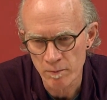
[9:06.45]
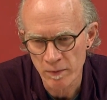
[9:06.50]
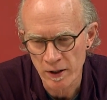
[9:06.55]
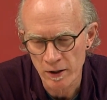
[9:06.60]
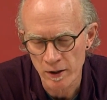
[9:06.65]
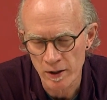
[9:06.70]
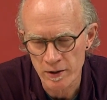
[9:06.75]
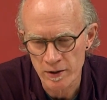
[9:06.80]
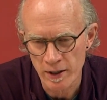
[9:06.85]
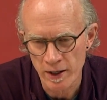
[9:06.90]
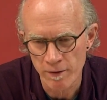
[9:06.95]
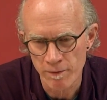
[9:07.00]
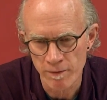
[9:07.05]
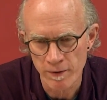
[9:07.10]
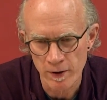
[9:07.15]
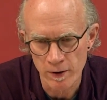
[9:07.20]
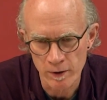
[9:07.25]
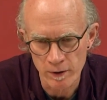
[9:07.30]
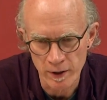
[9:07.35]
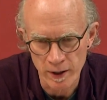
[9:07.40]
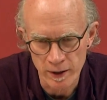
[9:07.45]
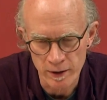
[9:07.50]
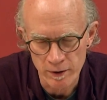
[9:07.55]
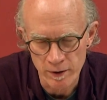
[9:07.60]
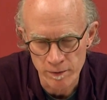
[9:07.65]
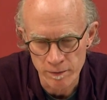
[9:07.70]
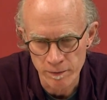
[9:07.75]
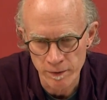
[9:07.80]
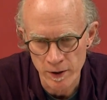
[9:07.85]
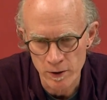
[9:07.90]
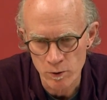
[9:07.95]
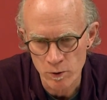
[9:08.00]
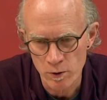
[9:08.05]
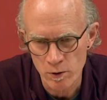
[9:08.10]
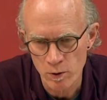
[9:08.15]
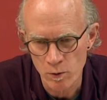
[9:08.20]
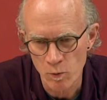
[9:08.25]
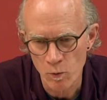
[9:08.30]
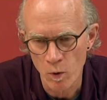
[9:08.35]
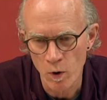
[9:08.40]
because I felt like the fresh
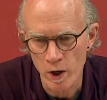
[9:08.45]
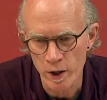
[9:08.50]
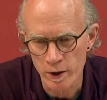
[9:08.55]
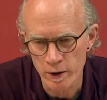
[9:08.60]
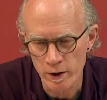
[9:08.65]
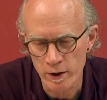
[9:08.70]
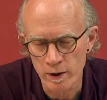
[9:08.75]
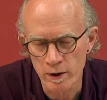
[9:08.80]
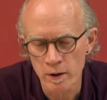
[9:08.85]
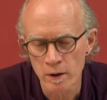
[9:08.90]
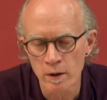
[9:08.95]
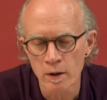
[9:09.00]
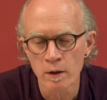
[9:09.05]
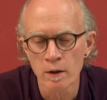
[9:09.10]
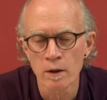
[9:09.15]
water